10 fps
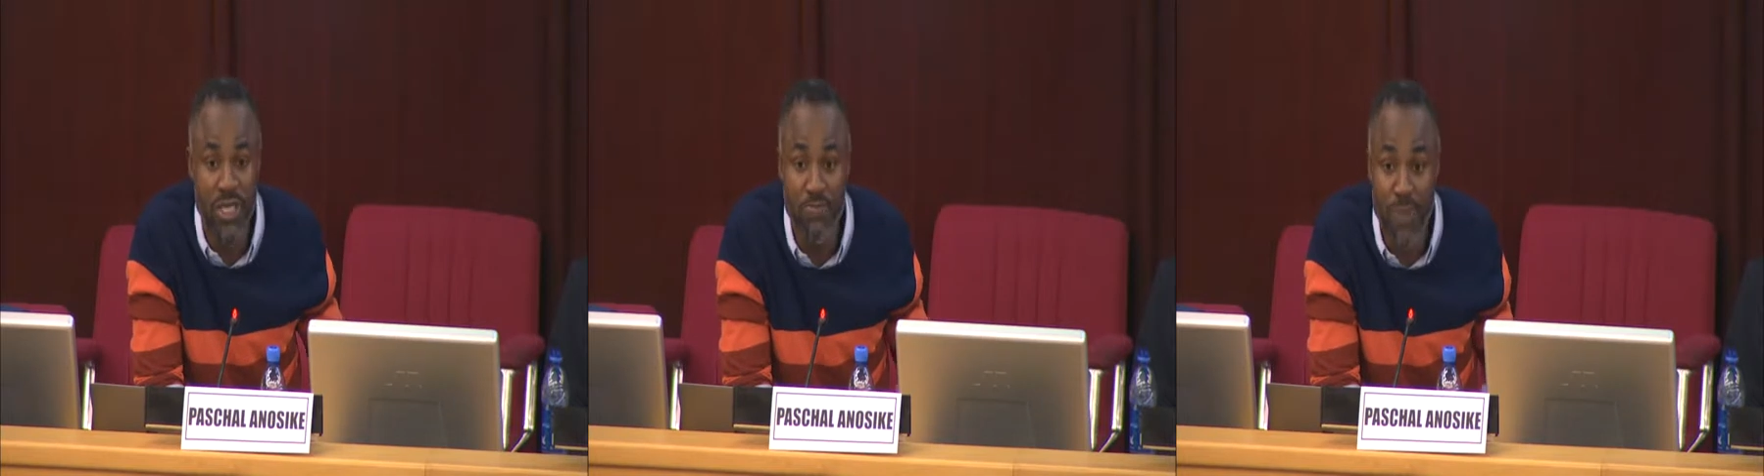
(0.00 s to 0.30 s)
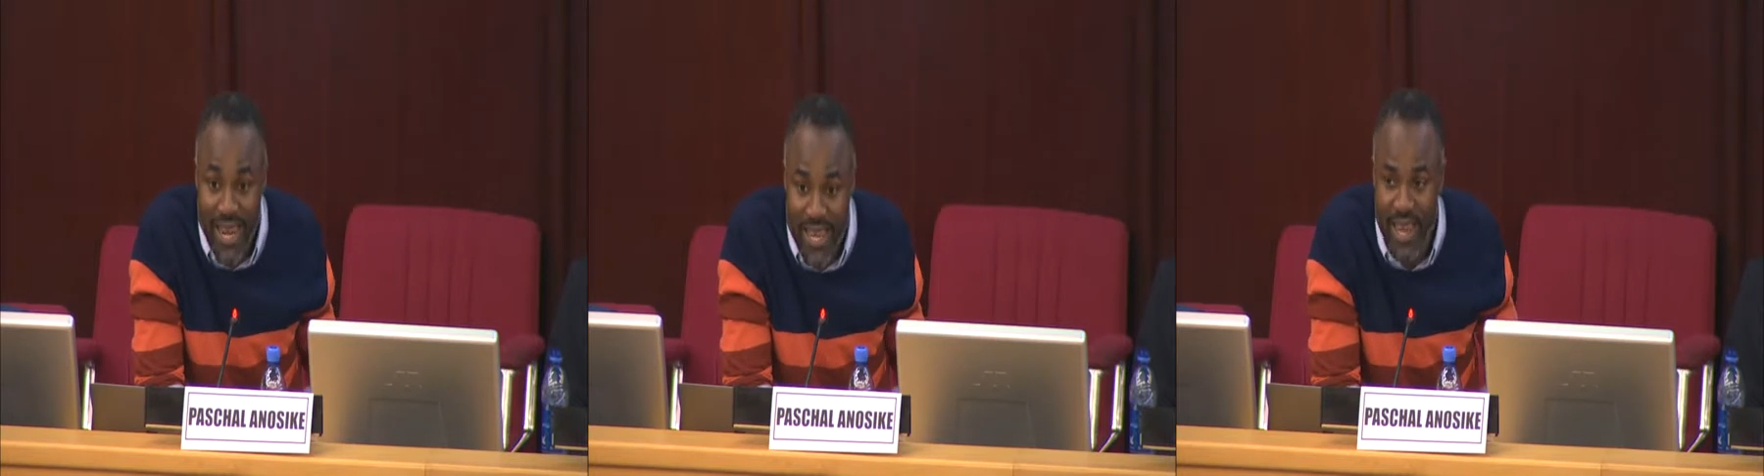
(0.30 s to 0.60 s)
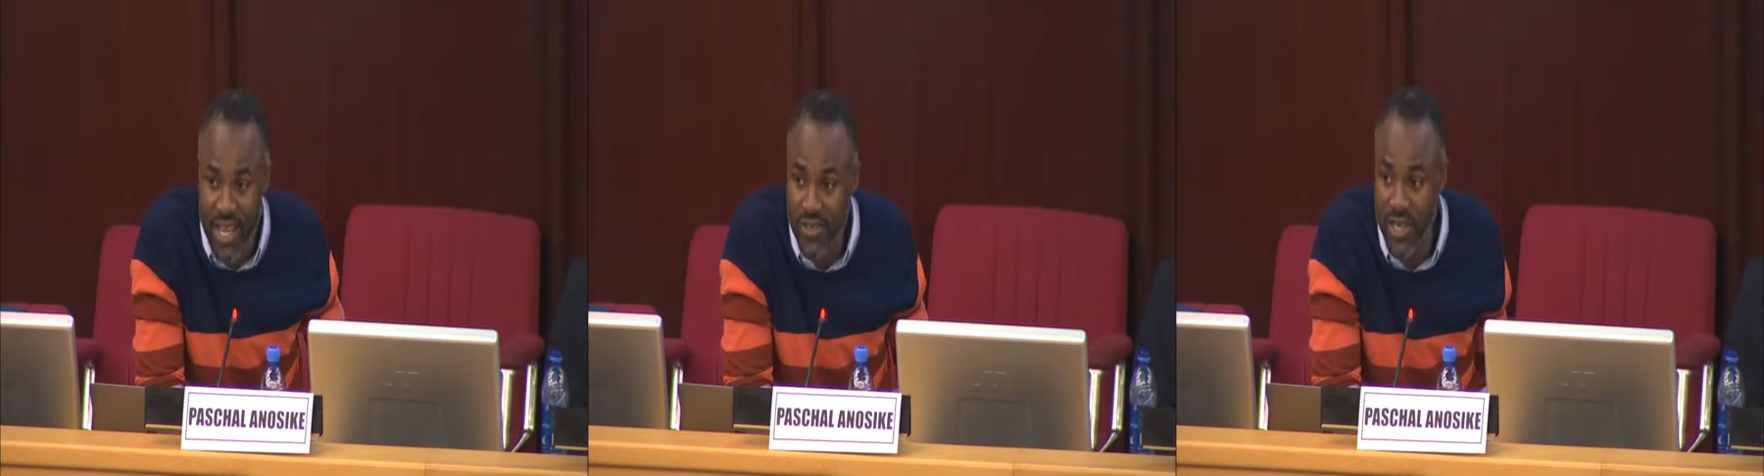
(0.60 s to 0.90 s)
in many
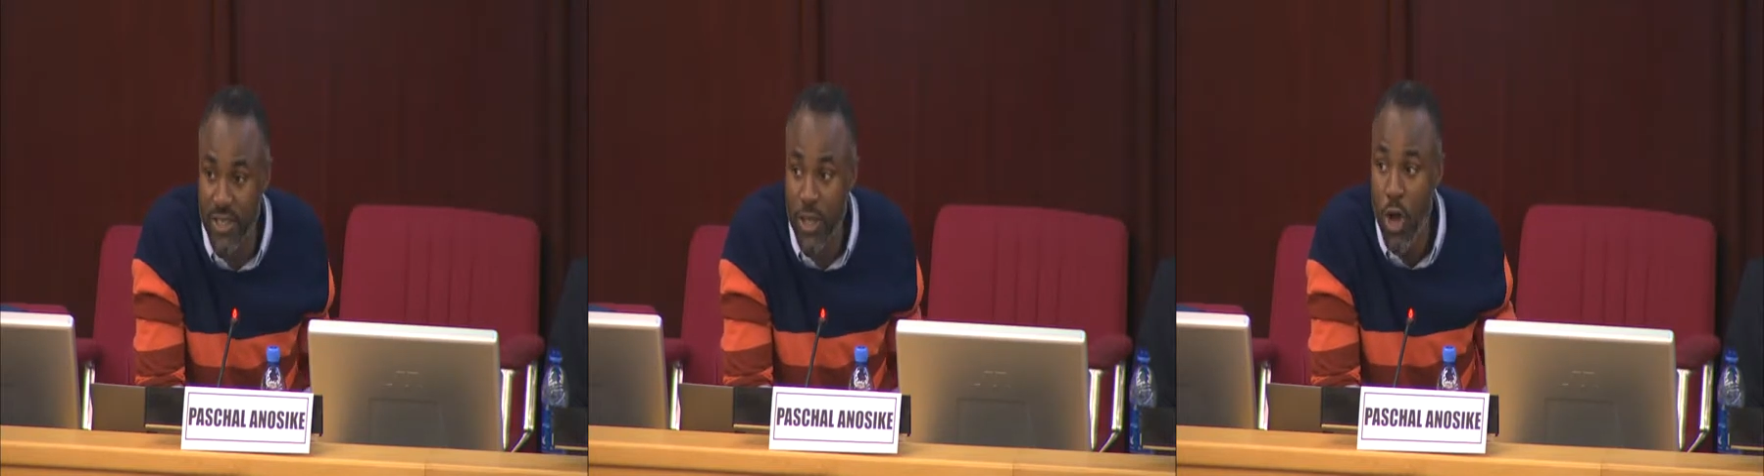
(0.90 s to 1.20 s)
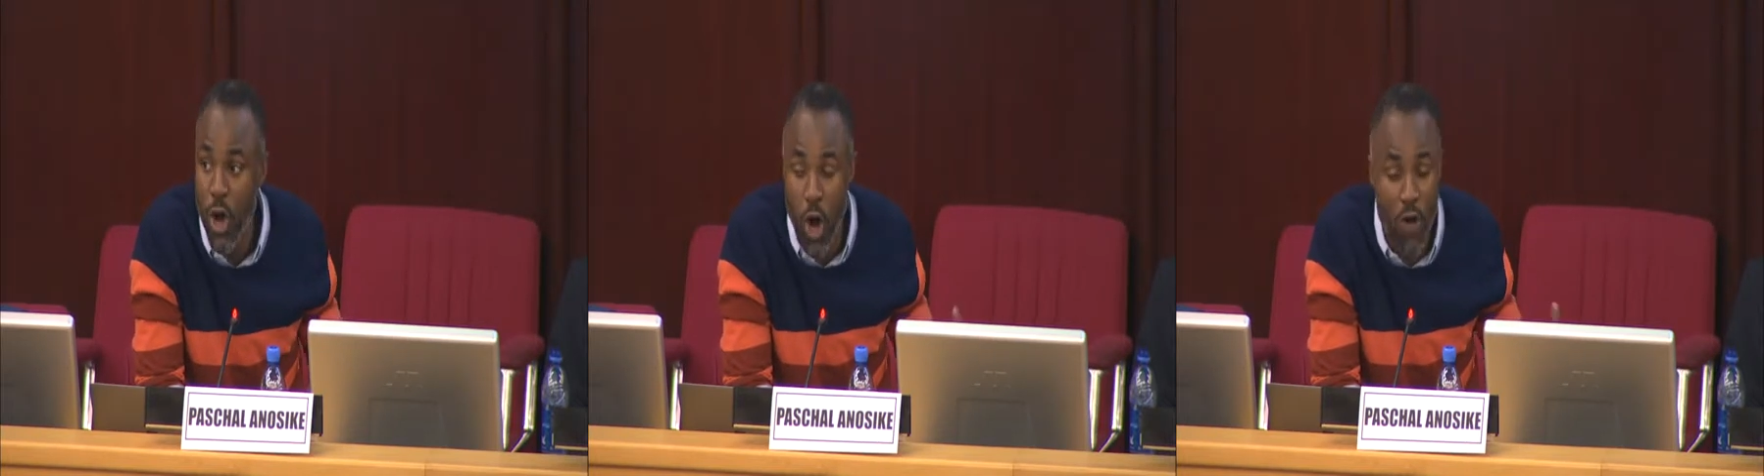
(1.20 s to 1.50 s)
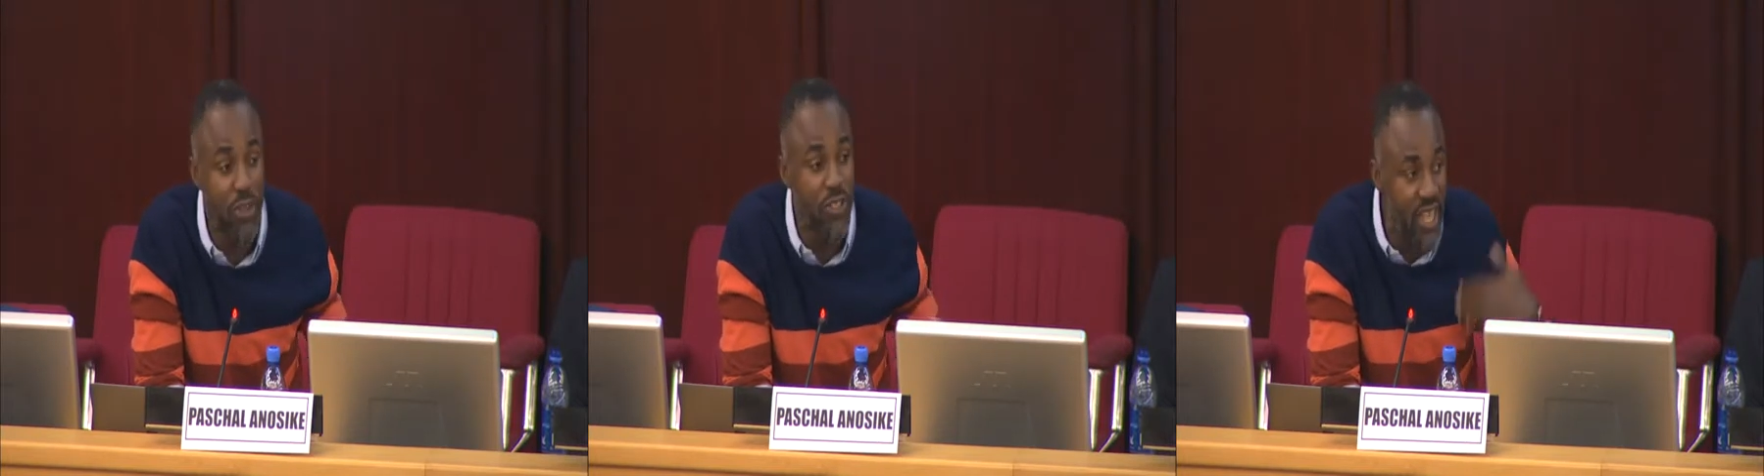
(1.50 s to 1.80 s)
cases,
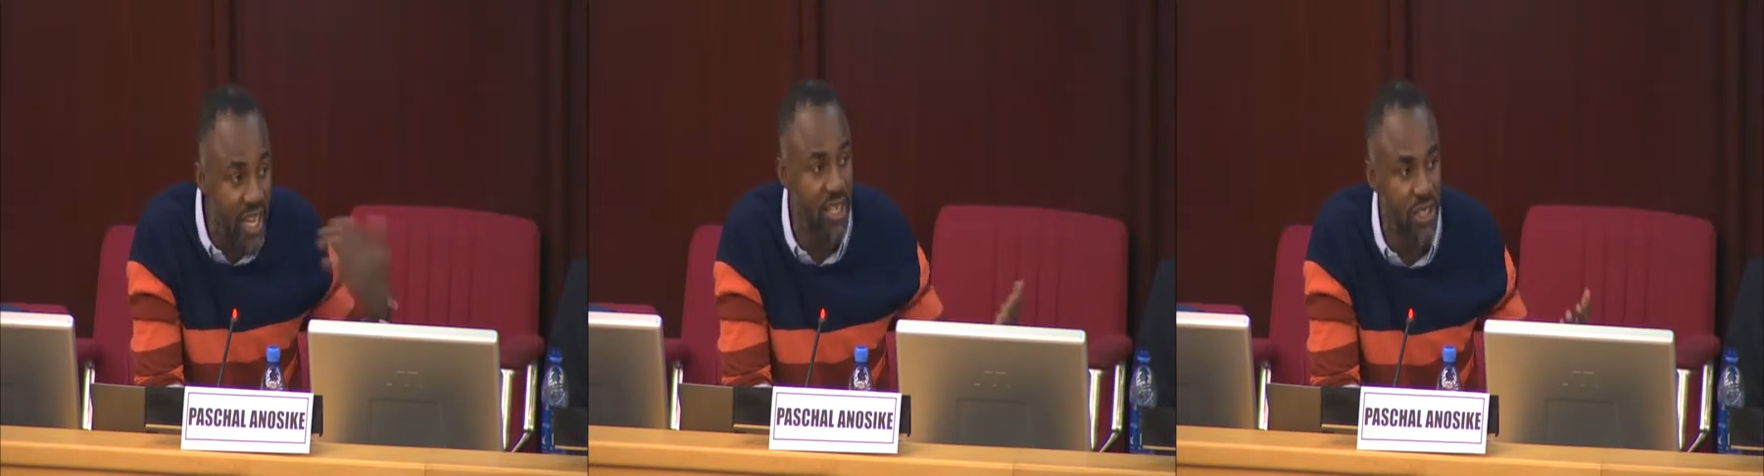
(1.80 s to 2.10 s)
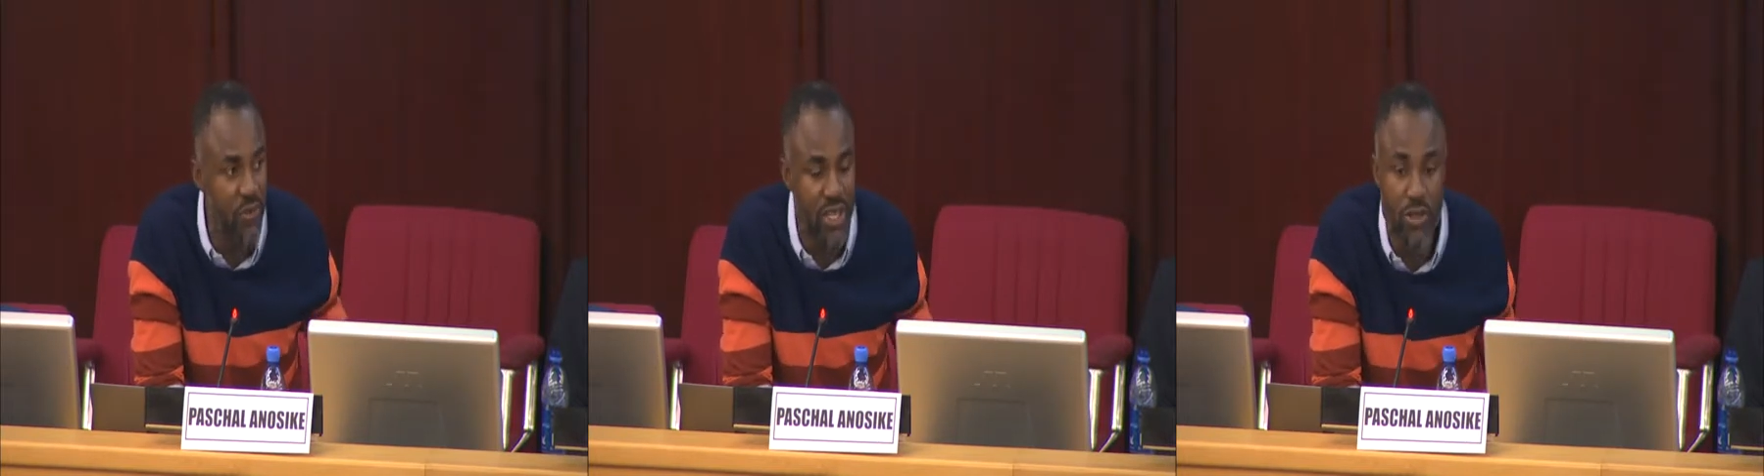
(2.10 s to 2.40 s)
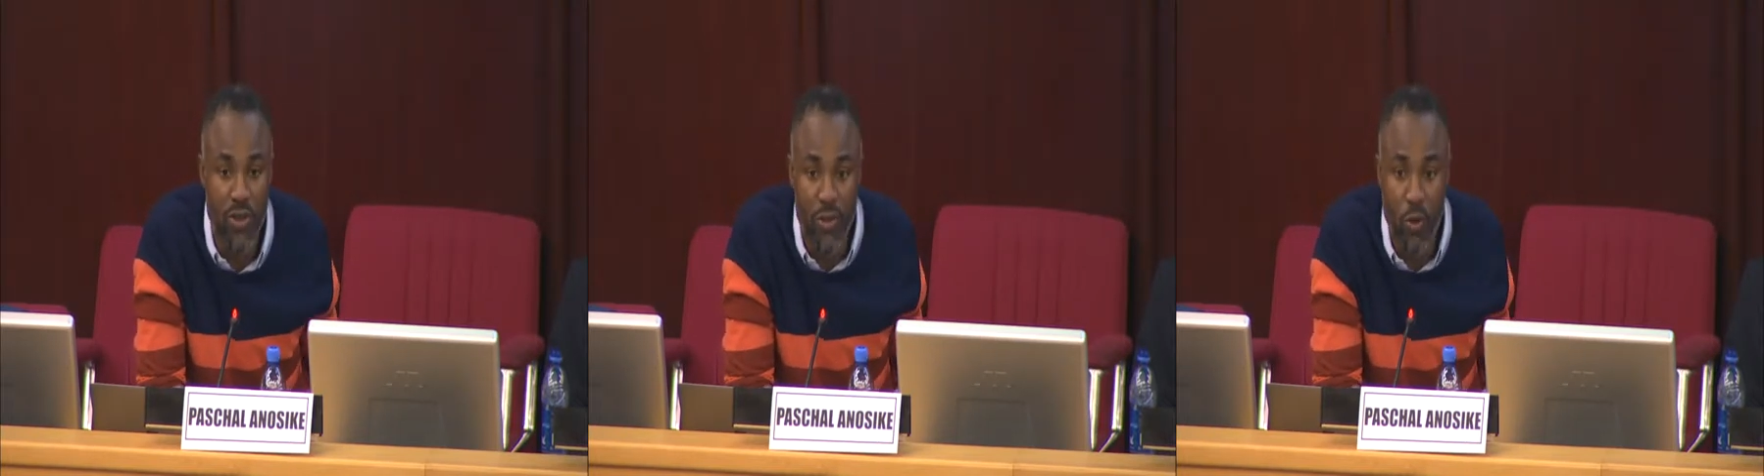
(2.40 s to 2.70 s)
overtaken the
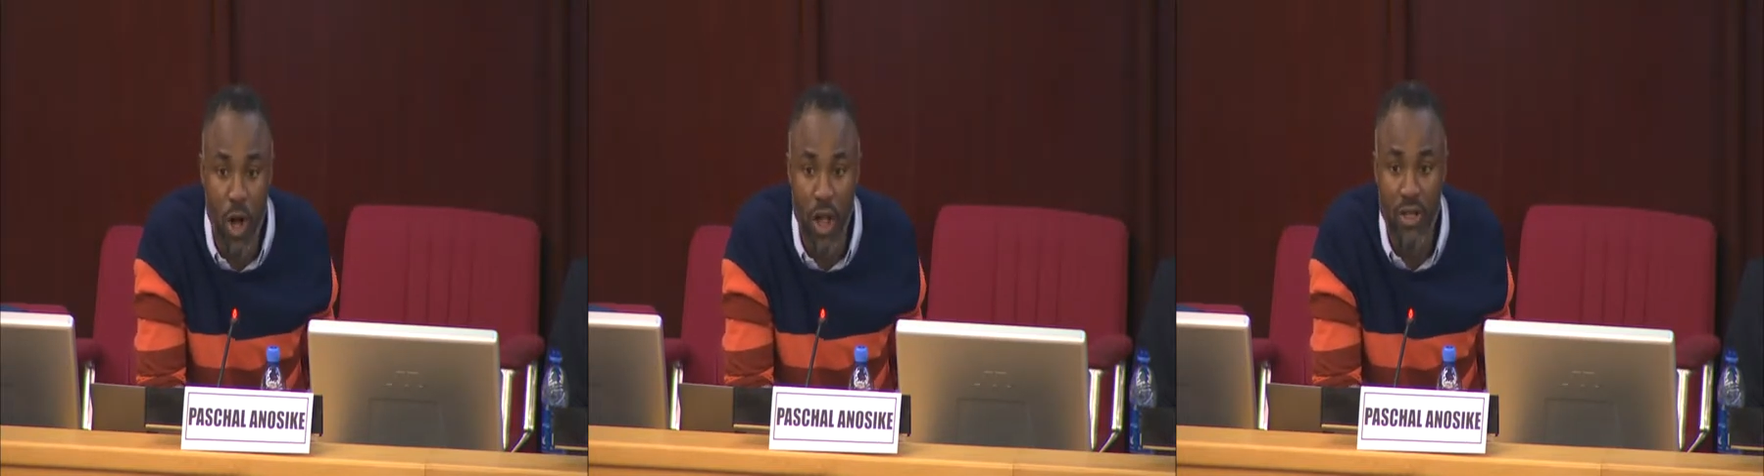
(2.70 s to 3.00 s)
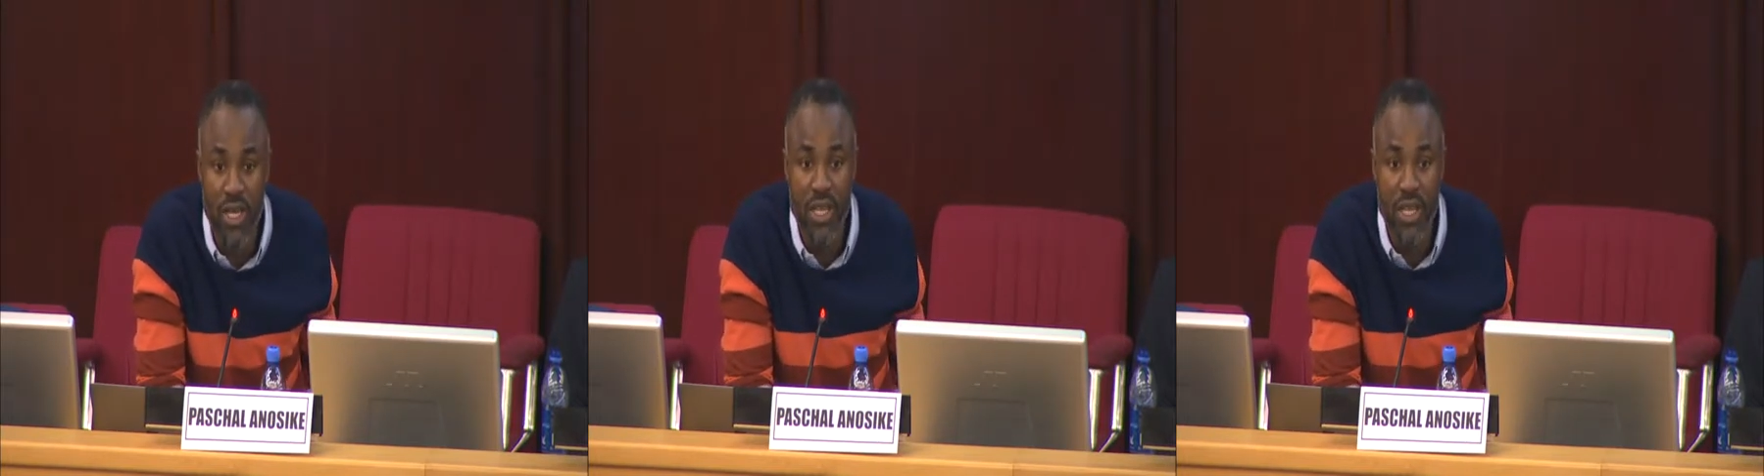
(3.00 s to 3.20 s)
rest of the world